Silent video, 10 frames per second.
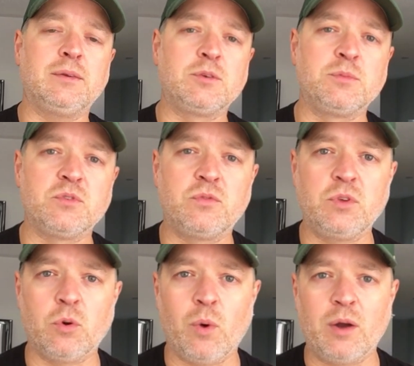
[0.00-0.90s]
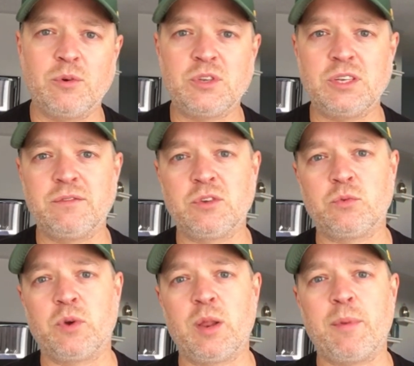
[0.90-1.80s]
in terms of wide receivers
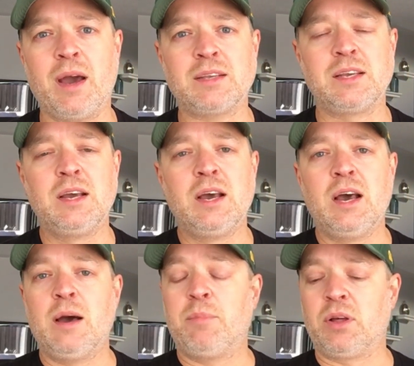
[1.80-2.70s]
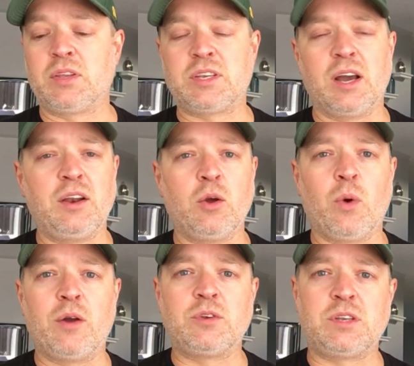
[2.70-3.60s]
and running backs, plug this guy into your
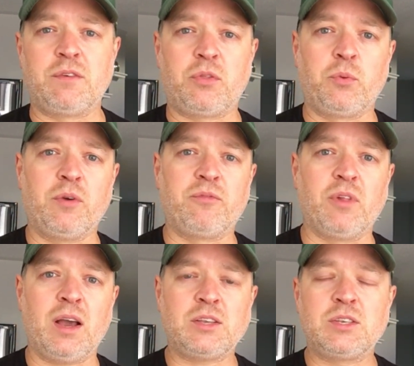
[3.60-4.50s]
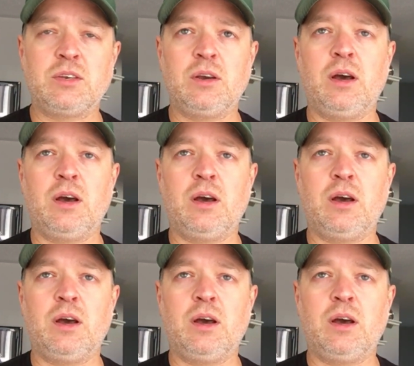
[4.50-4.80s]
wide receiver 3 or flex.